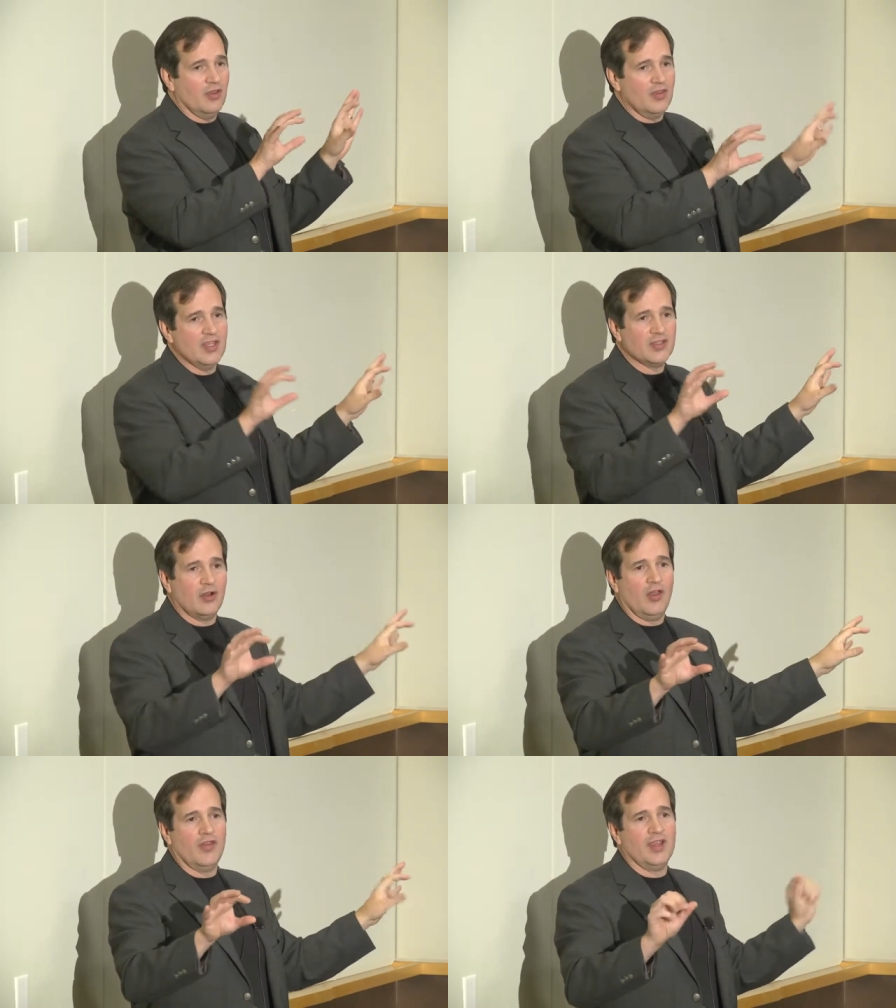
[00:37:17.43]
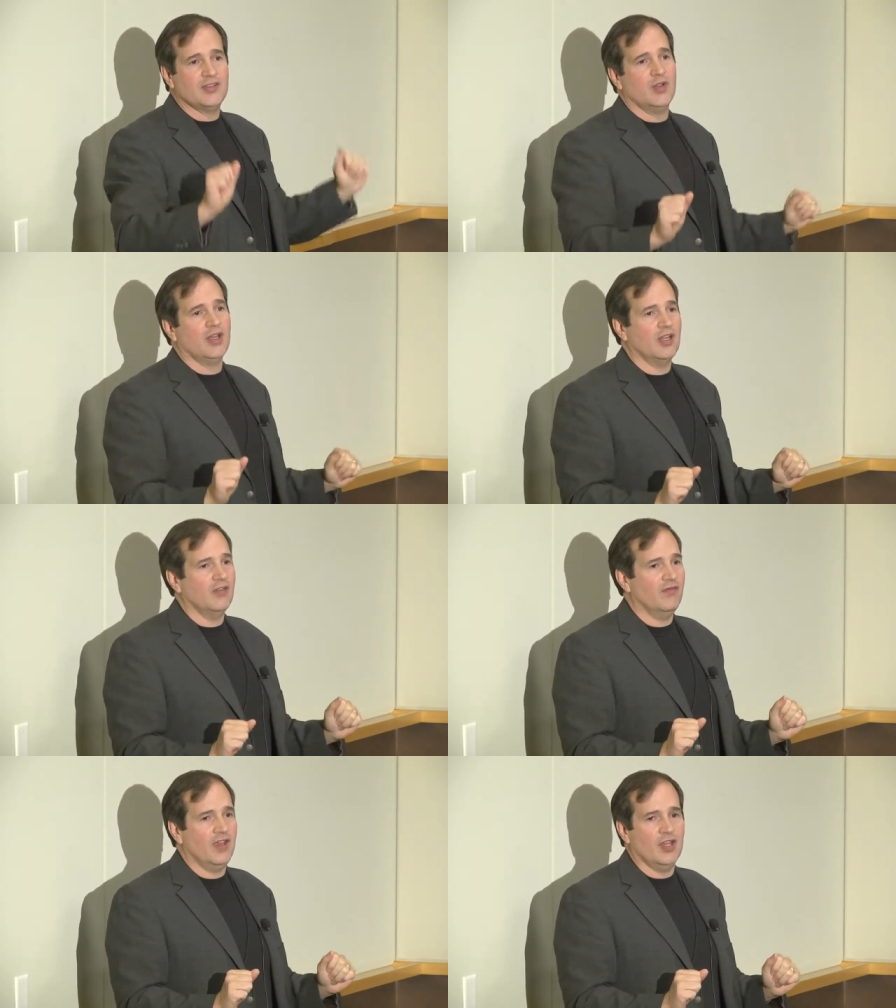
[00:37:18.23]
These are all things you can
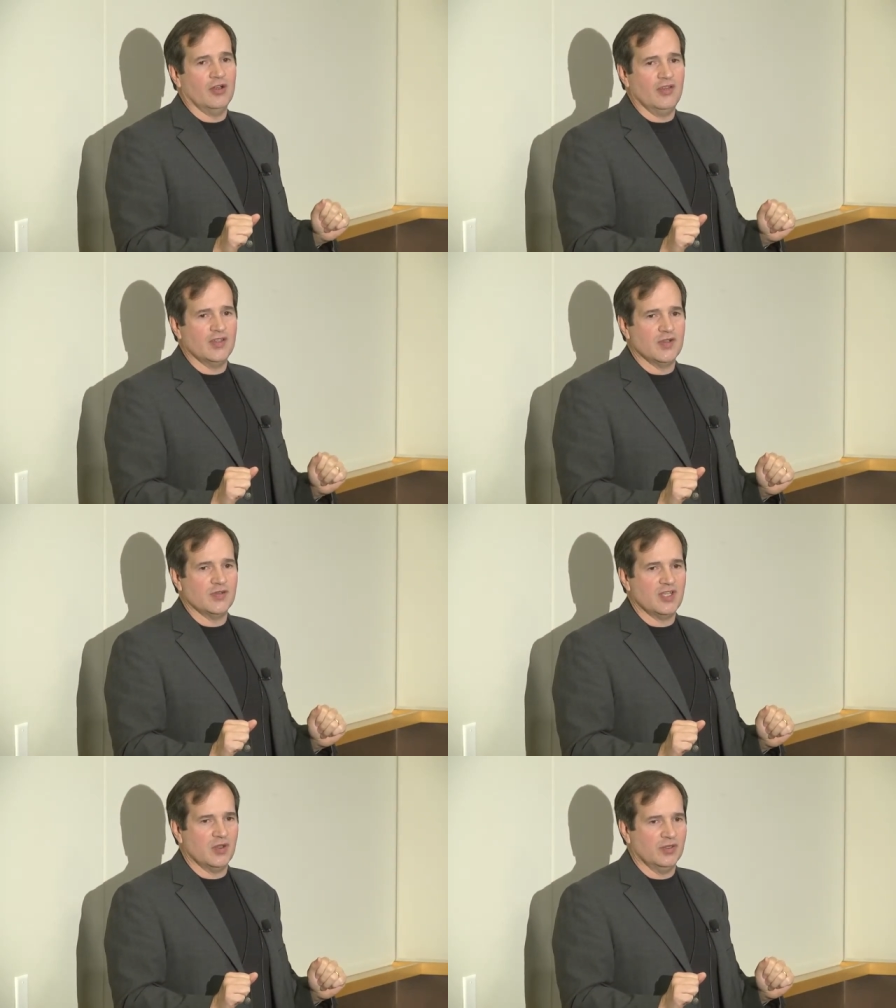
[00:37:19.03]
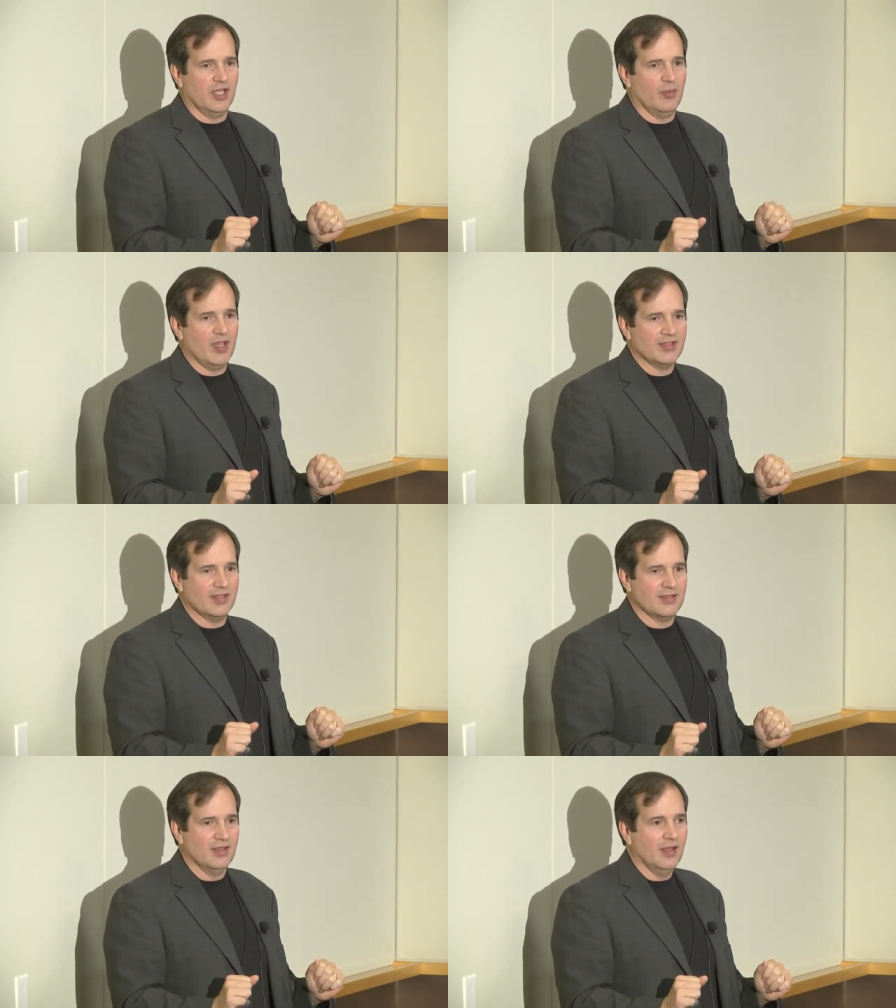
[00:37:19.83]
configure in these NoSQL
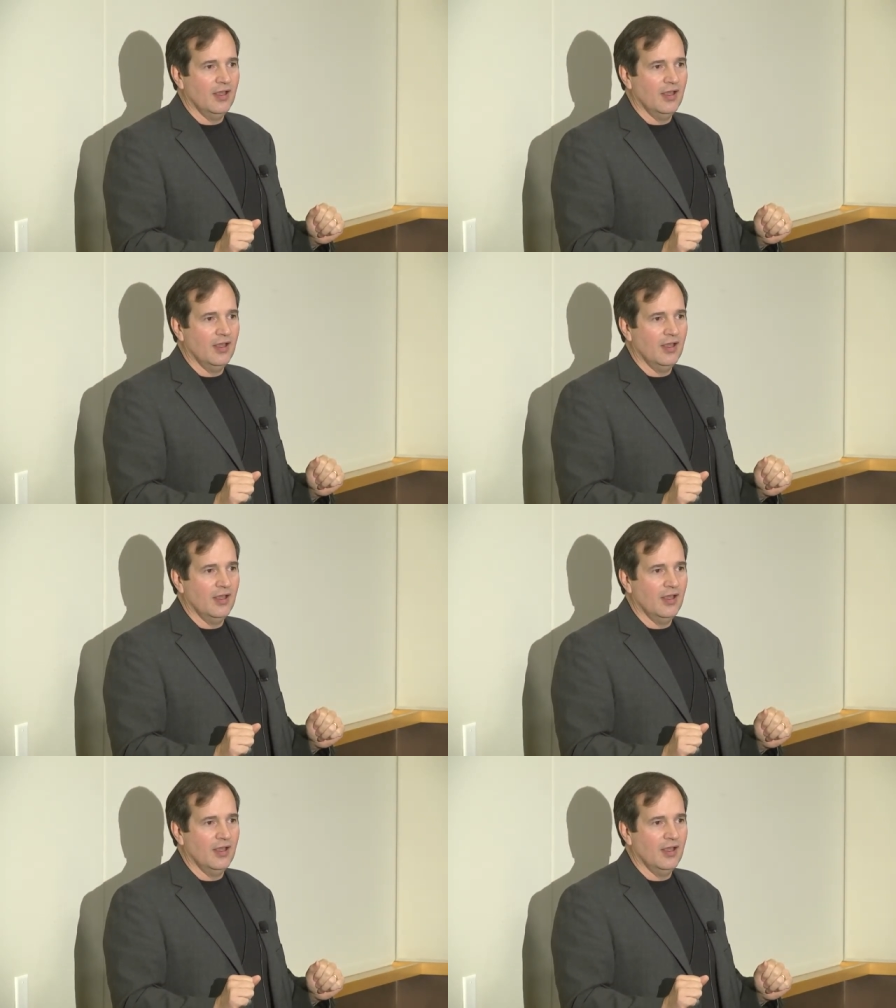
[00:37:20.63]
databases.